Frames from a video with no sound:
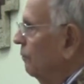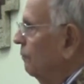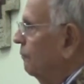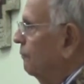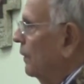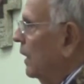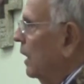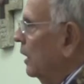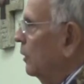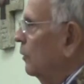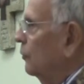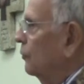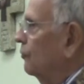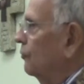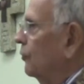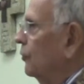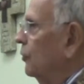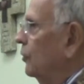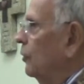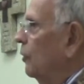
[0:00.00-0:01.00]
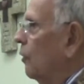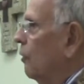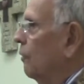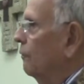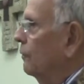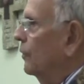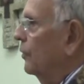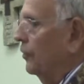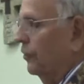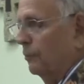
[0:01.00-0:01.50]
follows through
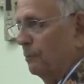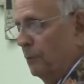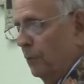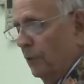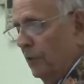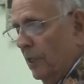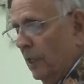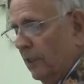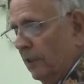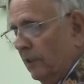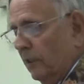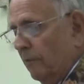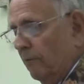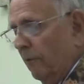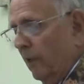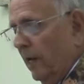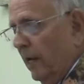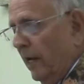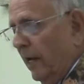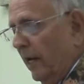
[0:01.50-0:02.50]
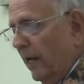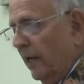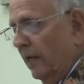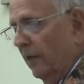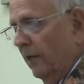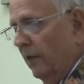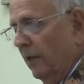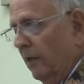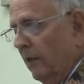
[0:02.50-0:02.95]
over this productive land,